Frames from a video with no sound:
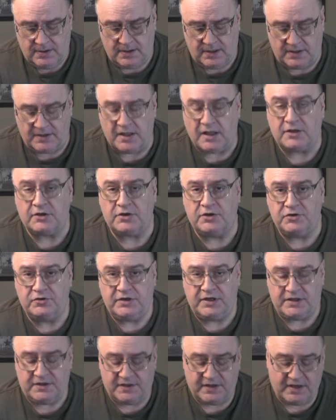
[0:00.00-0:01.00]
Another
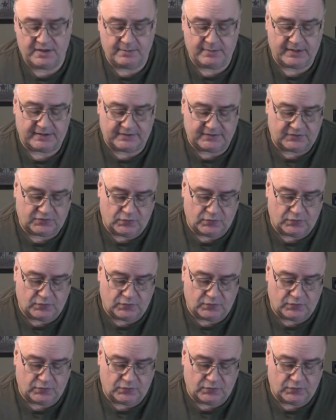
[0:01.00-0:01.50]
unique thing about the